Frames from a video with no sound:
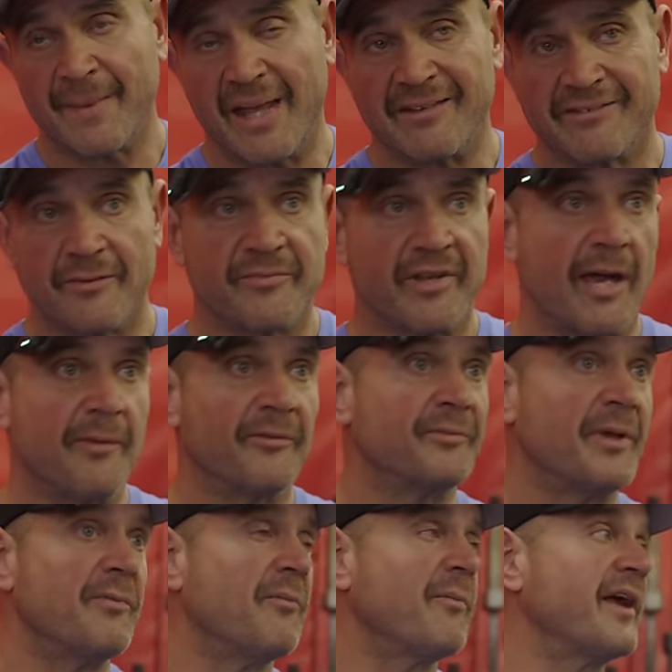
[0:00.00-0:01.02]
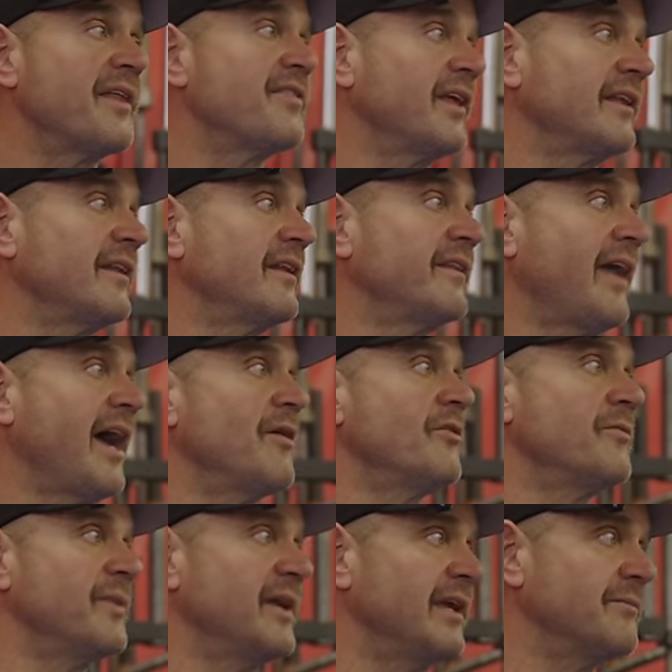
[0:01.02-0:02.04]
And sometimes people might think that
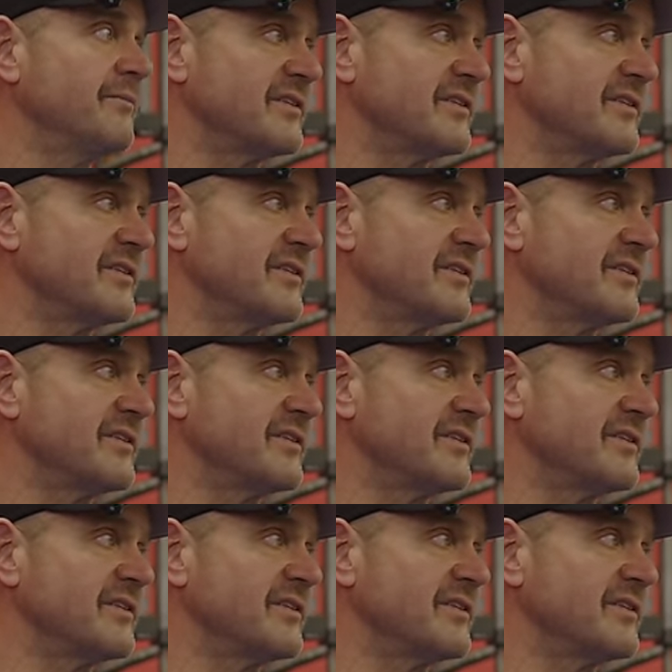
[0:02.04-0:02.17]
would be a